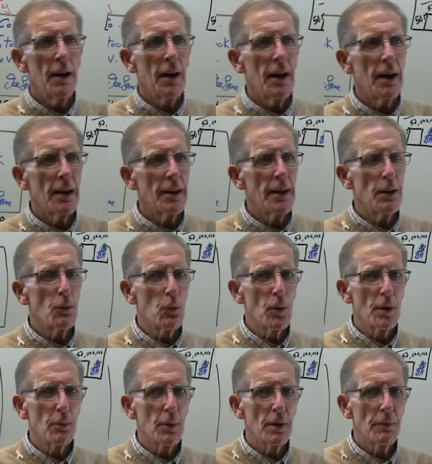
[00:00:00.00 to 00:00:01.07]
and he
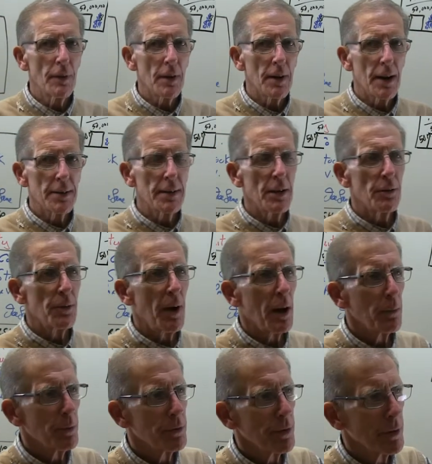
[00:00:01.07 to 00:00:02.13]
really, really felt like that
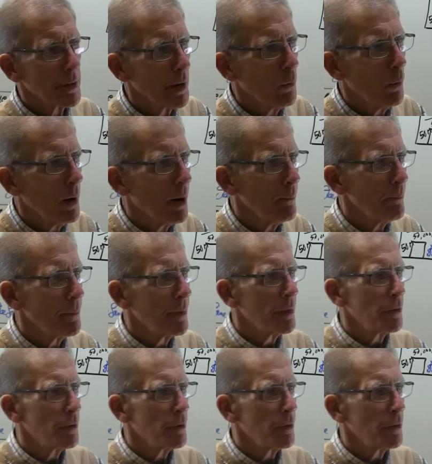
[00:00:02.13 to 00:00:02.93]
stock was going to go up.